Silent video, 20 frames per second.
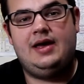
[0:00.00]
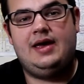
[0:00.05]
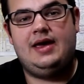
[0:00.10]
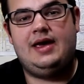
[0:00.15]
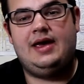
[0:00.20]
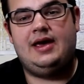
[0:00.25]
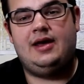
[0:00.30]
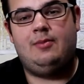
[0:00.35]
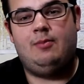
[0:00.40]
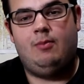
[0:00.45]

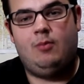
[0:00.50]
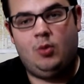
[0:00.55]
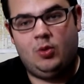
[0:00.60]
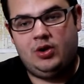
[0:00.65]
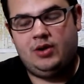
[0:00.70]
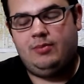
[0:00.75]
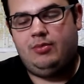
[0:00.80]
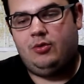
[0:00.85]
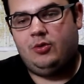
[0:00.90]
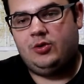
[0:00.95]
and
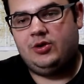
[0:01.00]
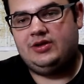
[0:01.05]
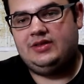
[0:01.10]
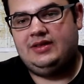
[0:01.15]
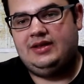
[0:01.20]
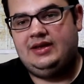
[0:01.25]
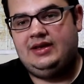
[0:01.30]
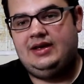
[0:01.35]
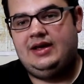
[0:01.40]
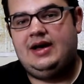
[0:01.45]
more
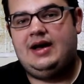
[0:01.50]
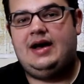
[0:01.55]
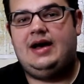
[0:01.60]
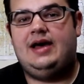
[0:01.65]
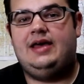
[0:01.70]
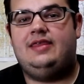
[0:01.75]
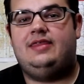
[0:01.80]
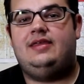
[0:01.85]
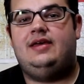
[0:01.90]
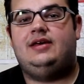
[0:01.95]
importantly,
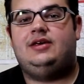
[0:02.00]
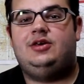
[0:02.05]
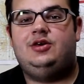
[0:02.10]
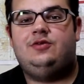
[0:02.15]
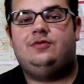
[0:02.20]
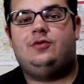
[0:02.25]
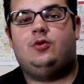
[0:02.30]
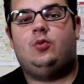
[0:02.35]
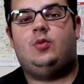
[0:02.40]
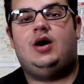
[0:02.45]
I thank you
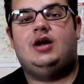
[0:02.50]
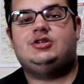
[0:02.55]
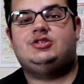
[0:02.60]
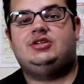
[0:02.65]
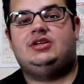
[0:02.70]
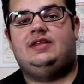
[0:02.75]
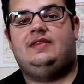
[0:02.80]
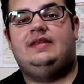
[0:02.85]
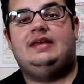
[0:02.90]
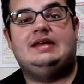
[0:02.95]
for
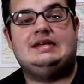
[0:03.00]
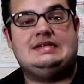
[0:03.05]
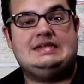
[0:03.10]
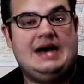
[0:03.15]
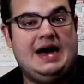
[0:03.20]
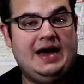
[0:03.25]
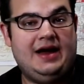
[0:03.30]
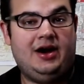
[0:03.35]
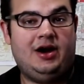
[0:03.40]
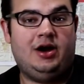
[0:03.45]
watching the
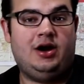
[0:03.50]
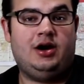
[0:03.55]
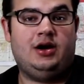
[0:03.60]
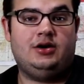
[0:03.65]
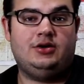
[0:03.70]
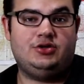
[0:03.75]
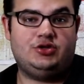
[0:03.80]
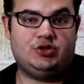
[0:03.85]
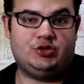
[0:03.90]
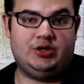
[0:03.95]
entire
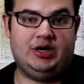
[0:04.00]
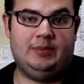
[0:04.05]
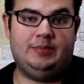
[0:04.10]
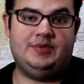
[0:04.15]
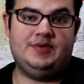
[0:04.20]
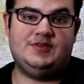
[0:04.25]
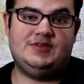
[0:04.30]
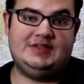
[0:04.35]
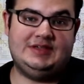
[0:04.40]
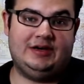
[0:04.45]
trip
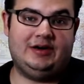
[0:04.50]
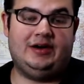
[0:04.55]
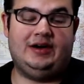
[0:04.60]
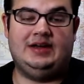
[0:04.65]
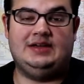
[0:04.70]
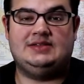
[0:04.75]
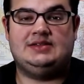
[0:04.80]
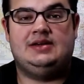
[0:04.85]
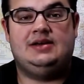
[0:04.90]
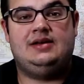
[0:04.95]

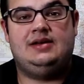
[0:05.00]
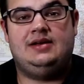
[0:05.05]
series.